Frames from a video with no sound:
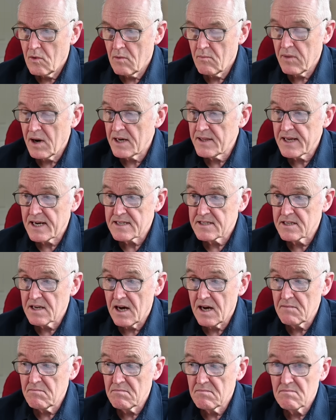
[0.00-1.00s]
And by that
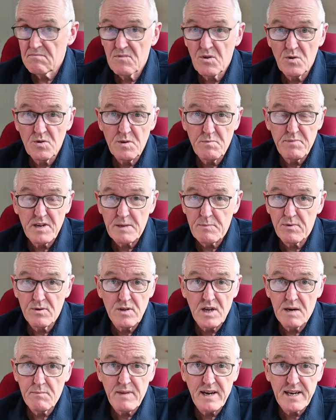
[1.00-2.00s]
time, all the people that are